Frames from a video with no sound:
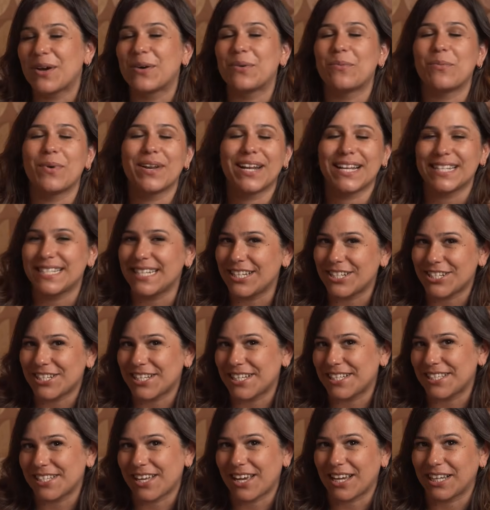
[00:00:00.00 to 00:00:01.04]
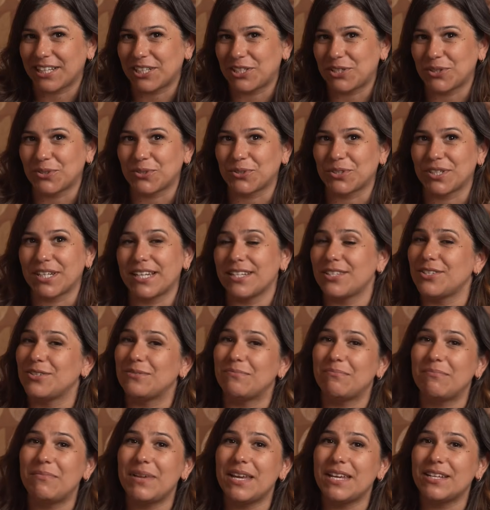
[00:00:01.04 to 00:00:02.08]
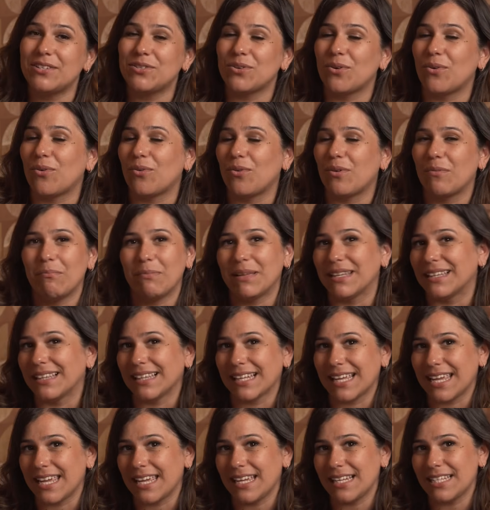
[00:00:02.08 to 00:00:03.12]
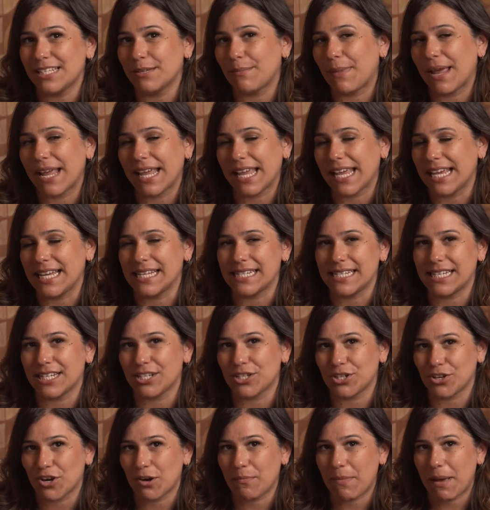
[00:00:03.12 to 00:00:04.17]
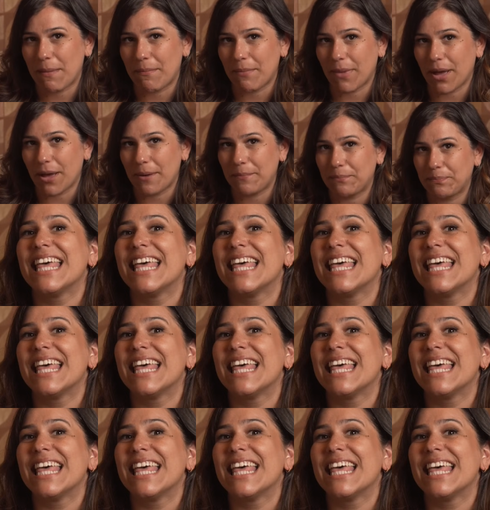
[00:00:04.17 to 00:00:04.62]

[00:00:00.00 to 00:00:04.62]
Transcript: When I teach this, I shorten it to mid or middle E to make it easier to remember.